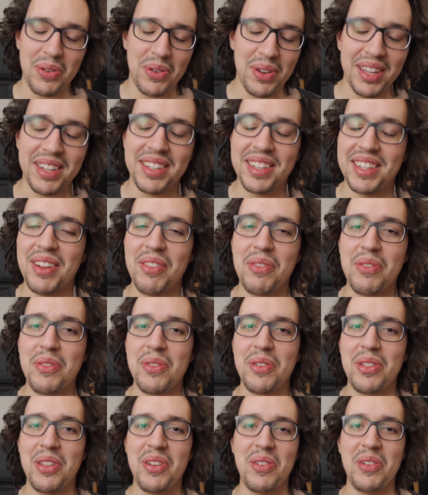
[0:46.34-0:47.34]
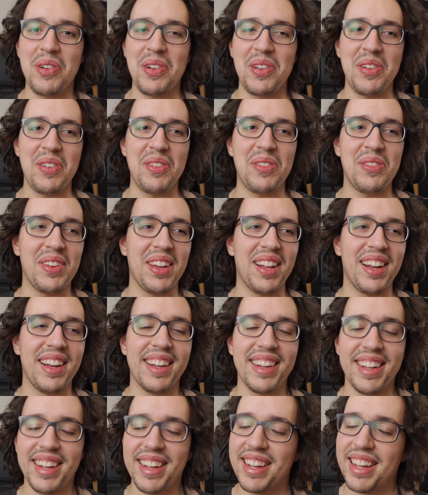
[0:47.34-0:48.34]
eat the food you
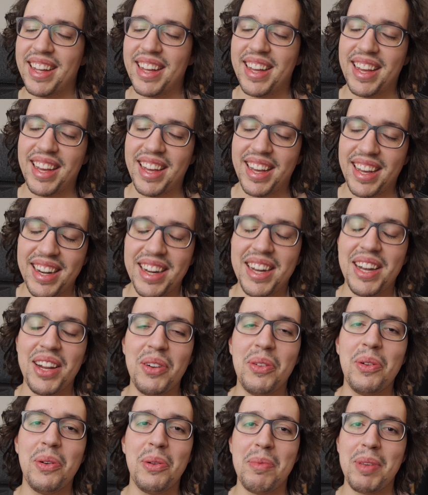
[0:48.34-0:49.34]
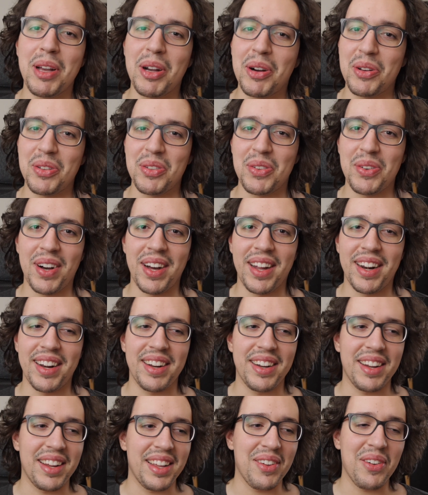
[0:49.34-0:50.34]
feel really good because you
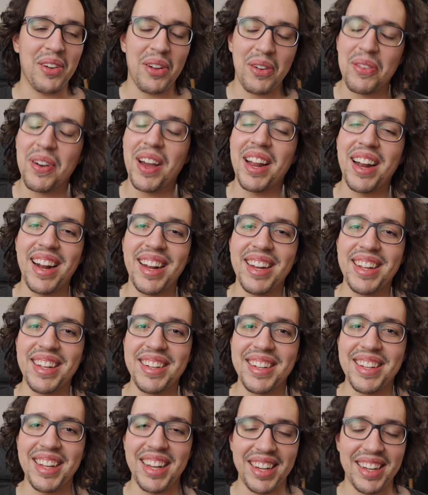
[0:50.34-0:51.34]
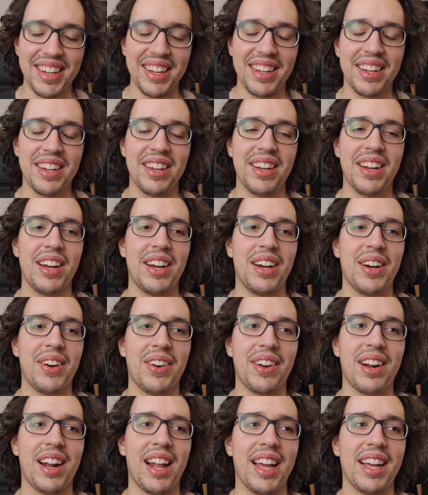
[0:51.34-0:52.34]
are finally eating.
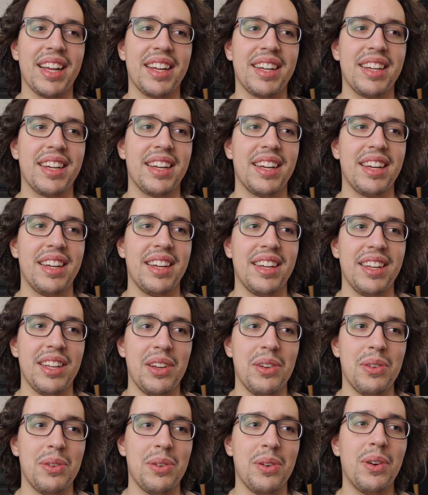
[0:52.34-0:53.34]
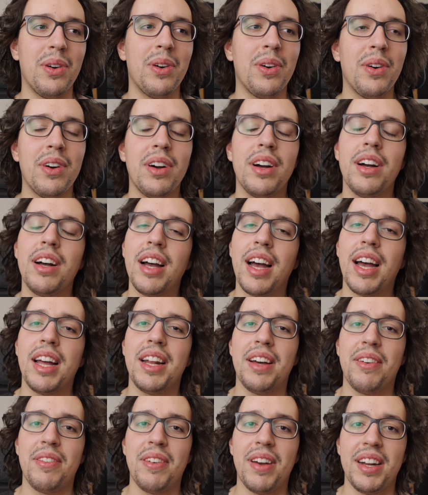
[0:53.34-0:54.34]
Or like you
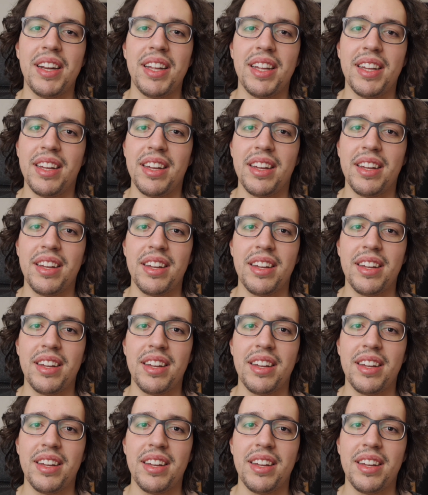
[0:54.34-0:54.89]
had a very